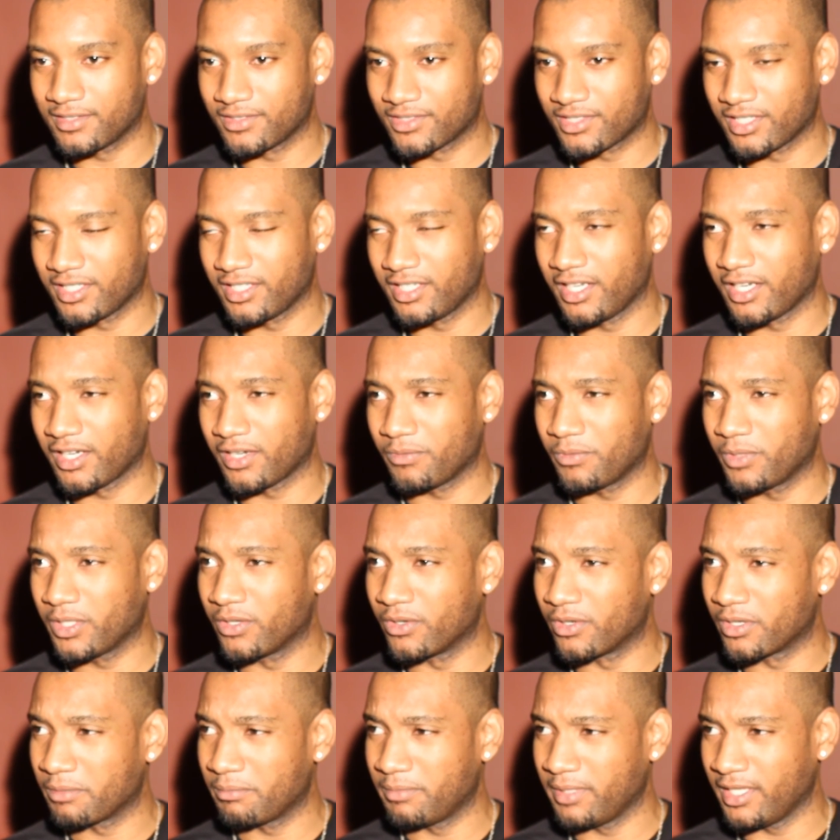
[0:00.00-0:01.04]
Lucia Yeah, We're
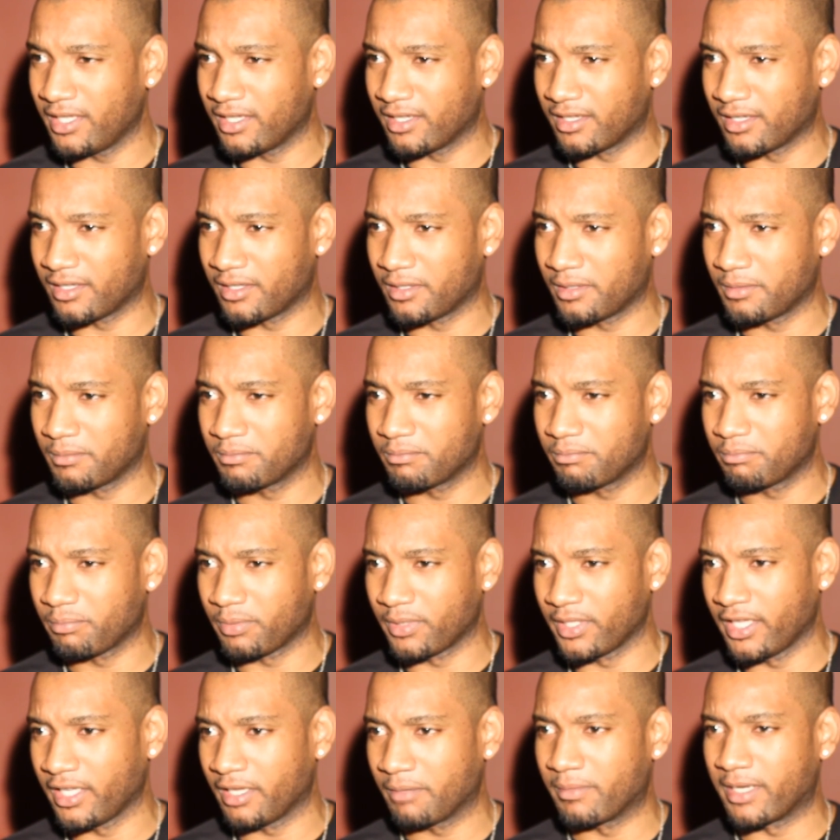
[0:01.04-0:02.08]
going to be um,
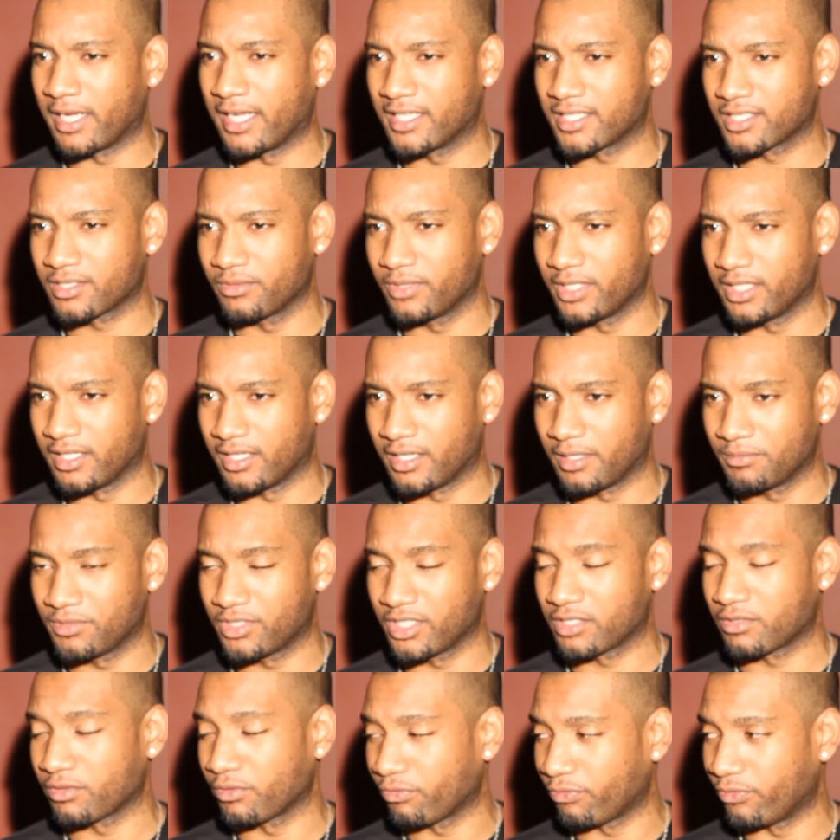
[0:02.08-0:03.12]
playing mass with um,
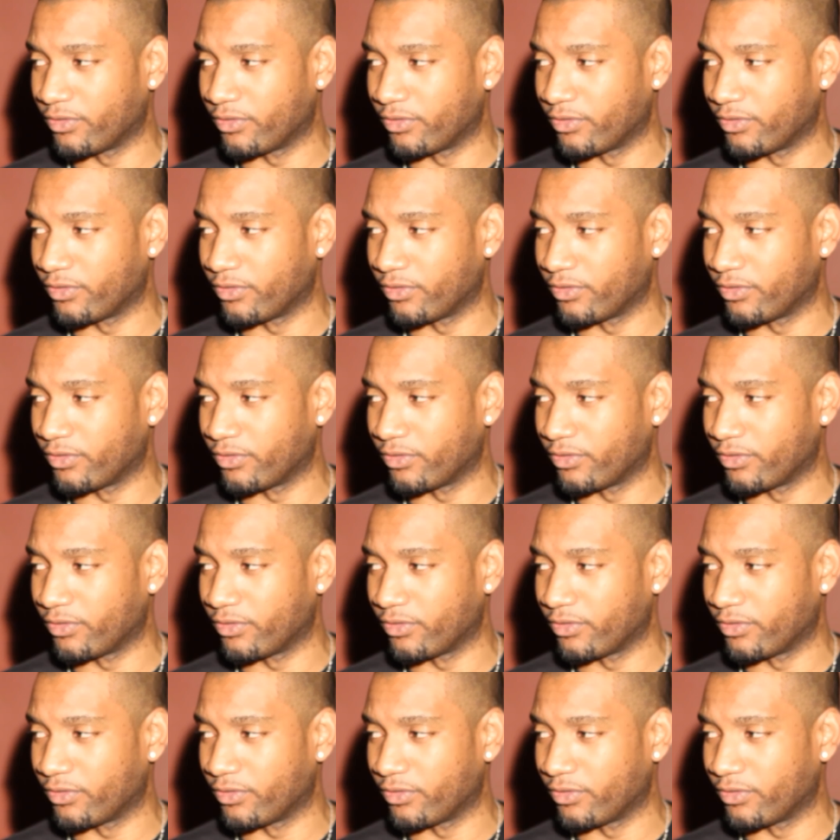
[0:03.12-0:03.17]
Just for